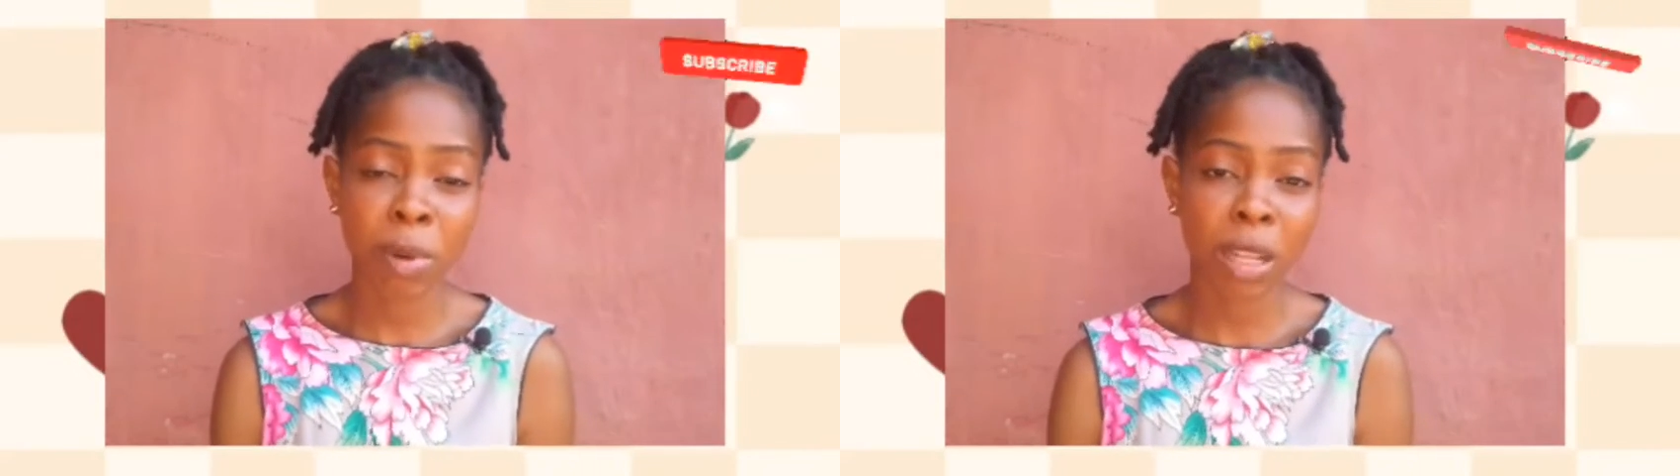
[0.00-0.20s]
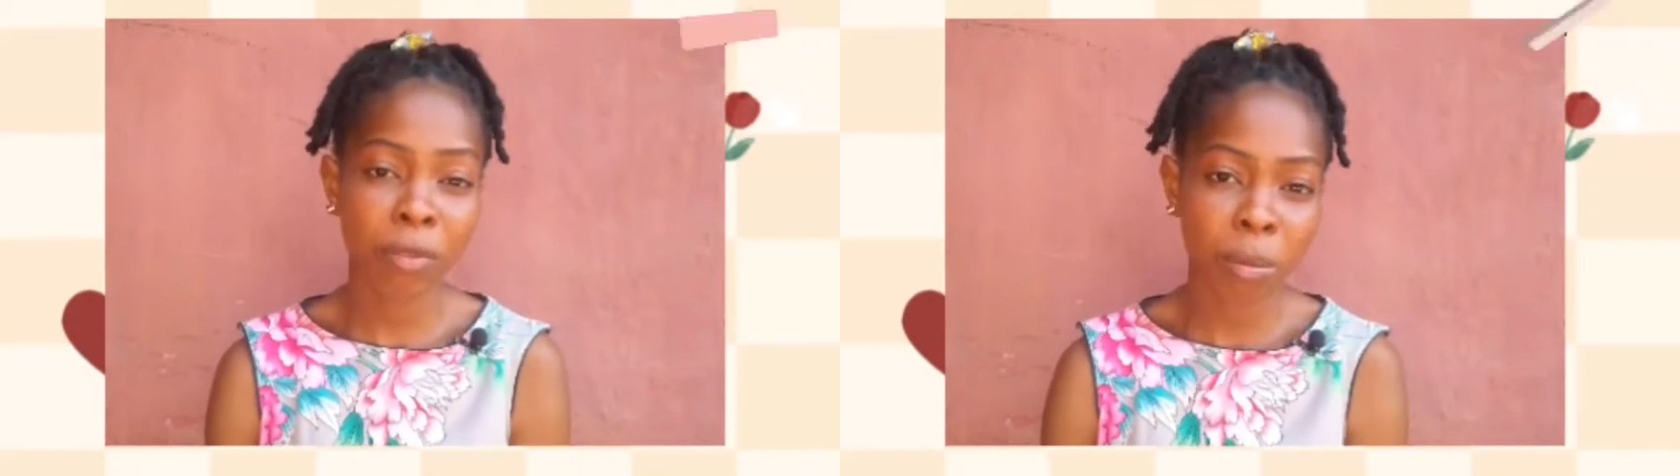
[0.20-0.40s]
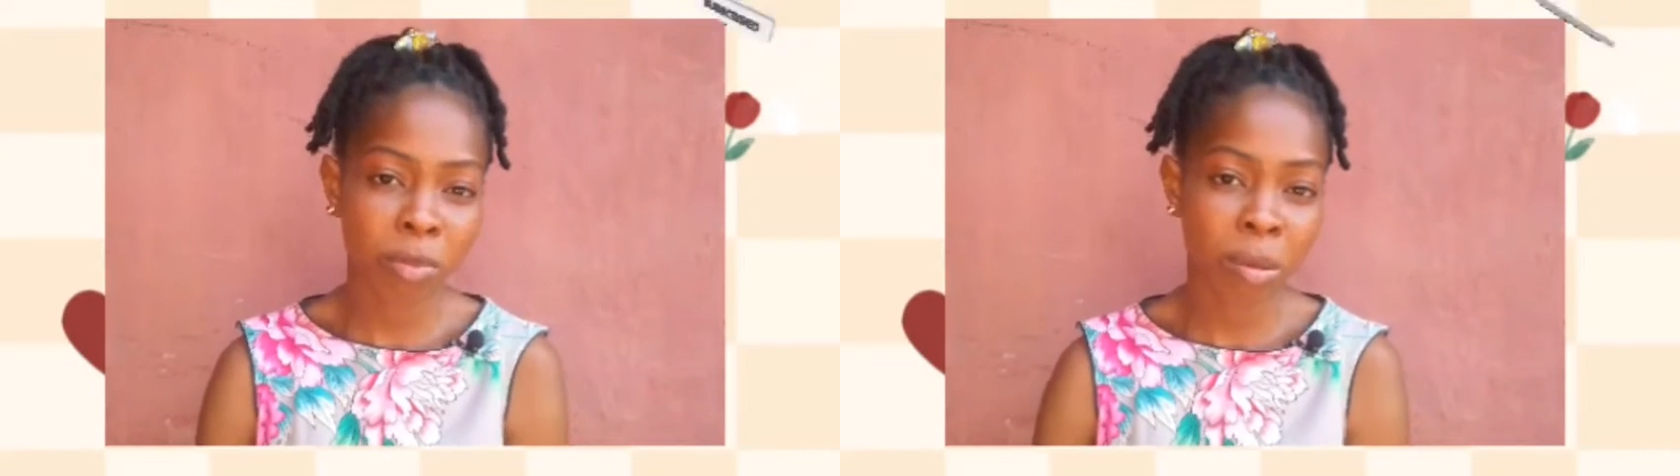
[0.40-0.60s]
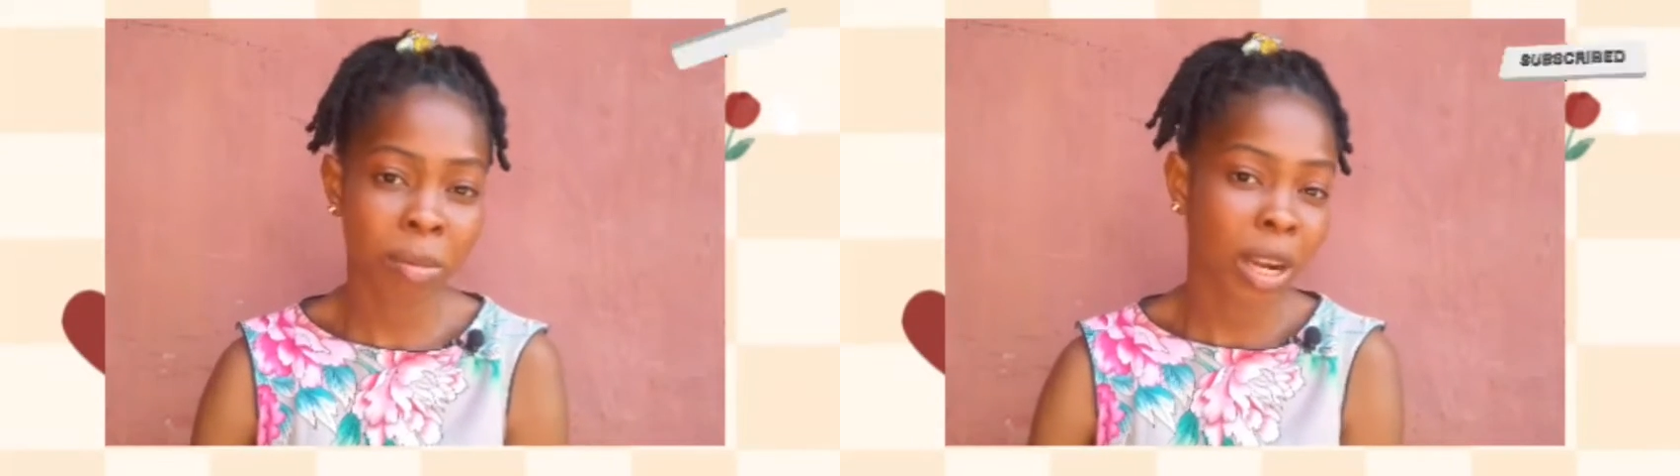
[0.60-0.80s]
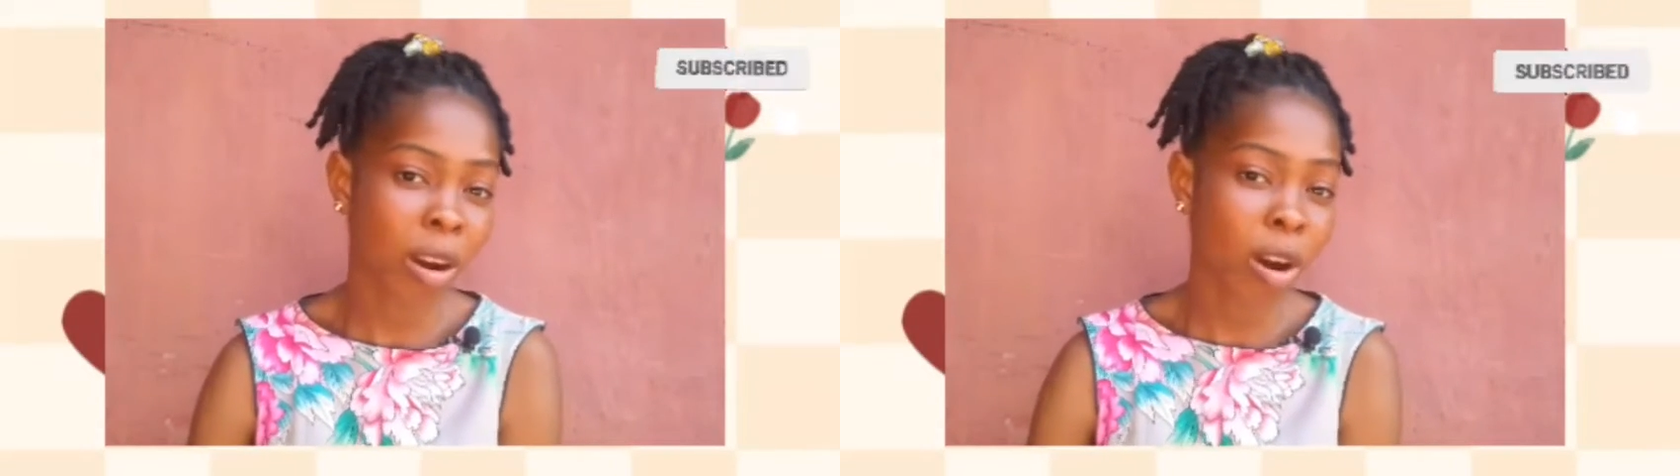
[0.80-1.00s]
people from their
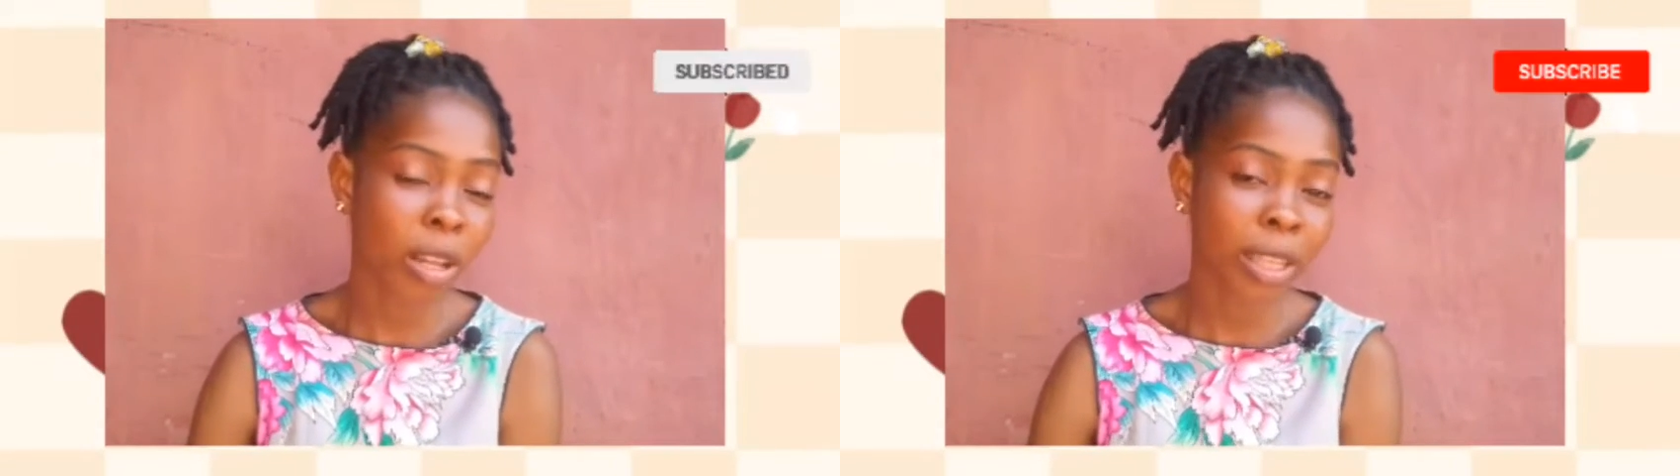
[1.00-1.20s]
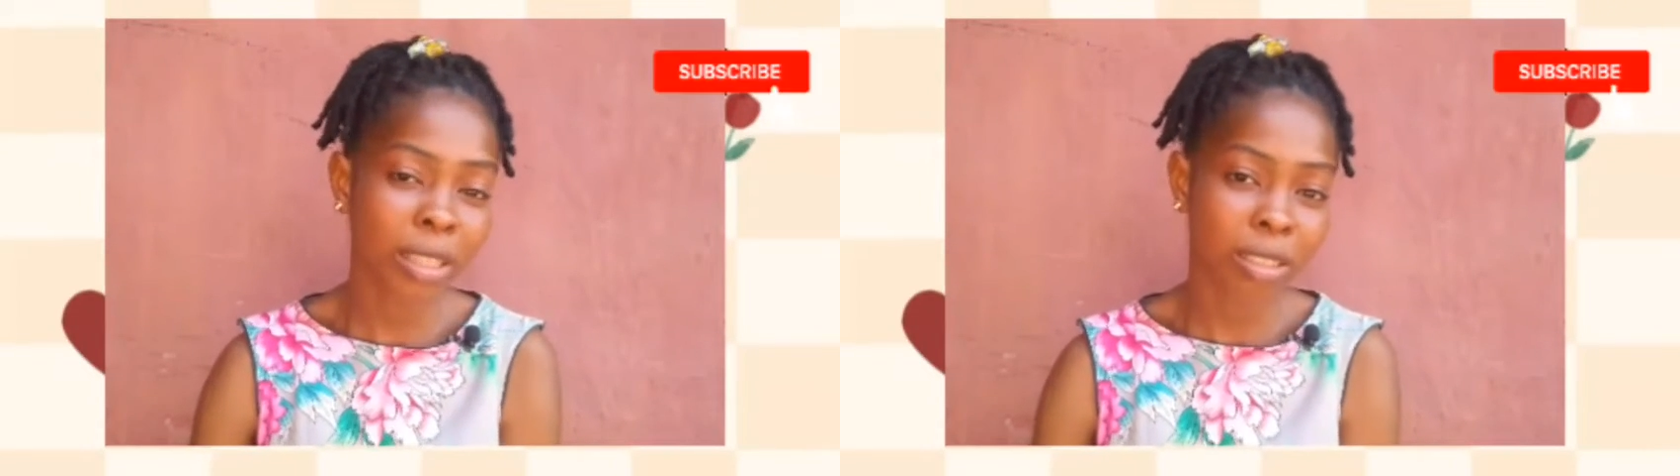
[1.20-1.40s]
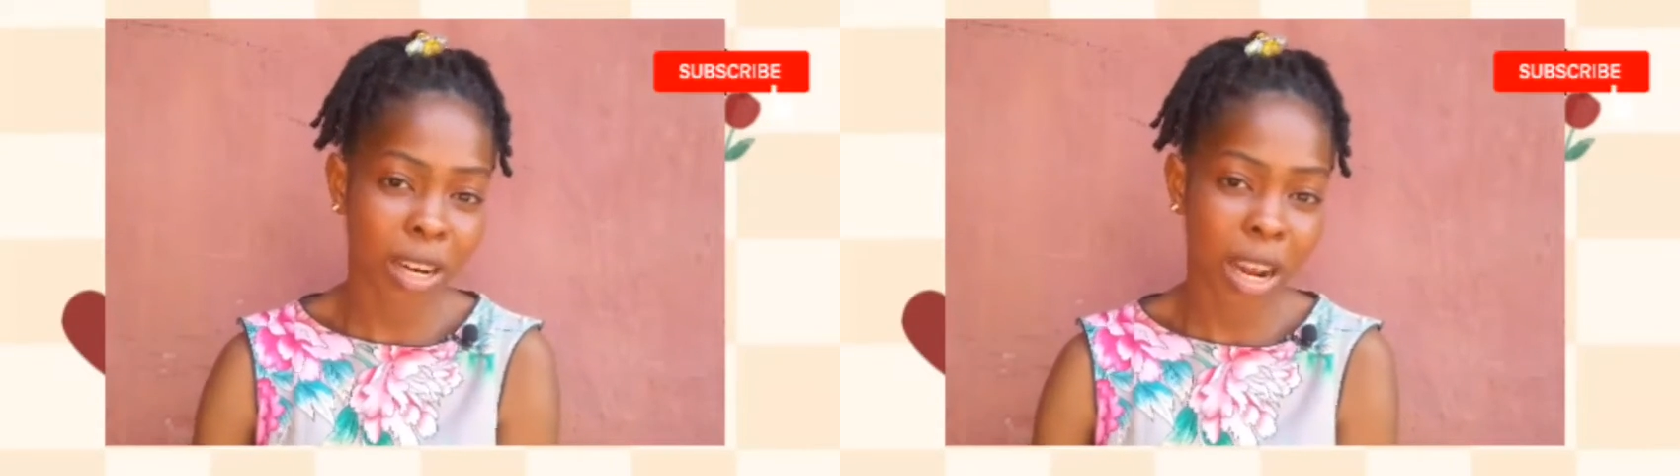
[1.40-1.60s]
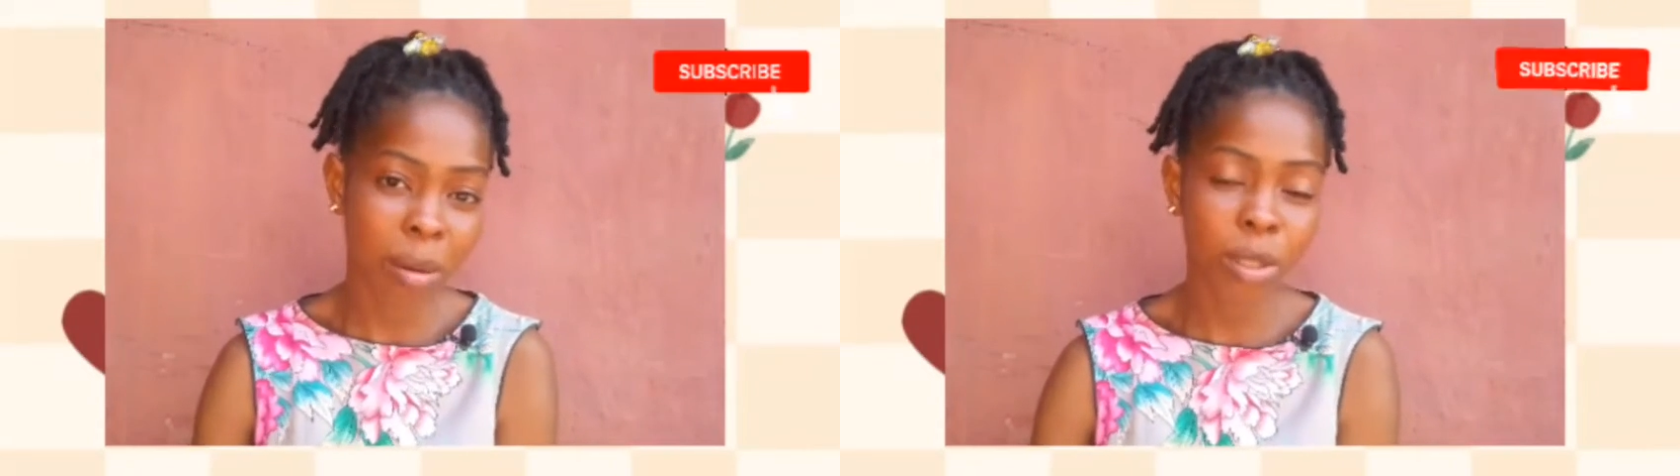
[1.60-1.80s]
other tribes,